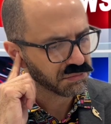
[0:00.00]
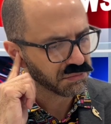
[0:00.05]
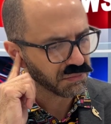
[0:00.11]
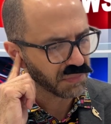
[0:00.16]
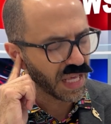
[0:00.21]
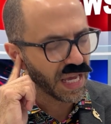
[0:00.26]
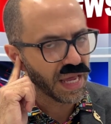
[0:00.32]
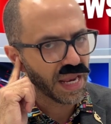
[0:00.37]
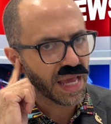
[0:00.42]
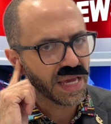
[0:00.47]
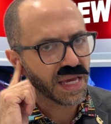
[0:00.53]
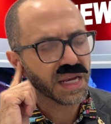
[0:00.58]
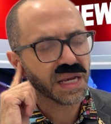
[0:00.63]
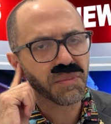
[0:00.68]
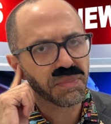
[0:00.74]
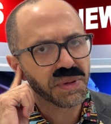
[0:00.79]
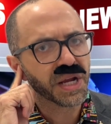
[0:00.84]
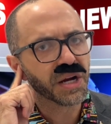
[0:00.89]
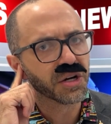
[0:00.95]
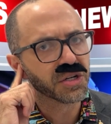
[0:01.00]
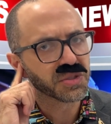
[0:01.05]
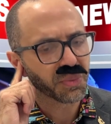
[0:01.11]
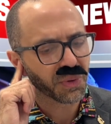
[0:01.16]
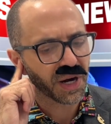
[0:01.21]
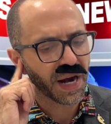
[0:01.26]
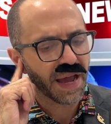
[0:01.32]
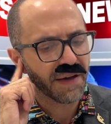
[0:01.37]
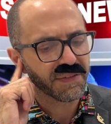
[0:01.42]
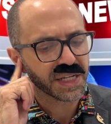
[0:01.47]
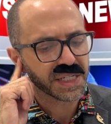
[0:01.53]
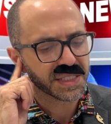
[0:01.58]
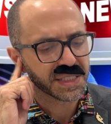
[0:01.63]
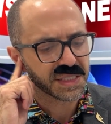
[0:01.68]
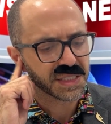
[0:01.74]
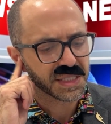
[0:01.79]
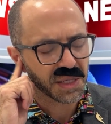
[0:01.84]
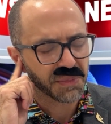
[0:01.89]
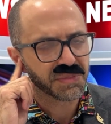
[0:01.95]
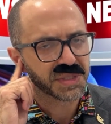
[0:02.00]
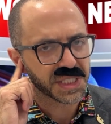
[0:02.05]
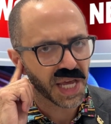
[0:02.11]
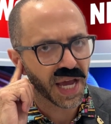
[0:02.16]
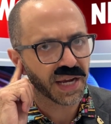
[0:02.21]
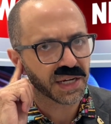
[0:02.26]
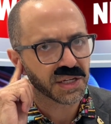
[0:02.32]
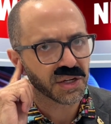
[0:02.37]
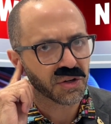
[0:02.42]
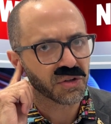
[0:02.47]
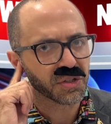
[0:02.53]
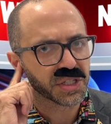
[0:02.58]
It appears we're having some technical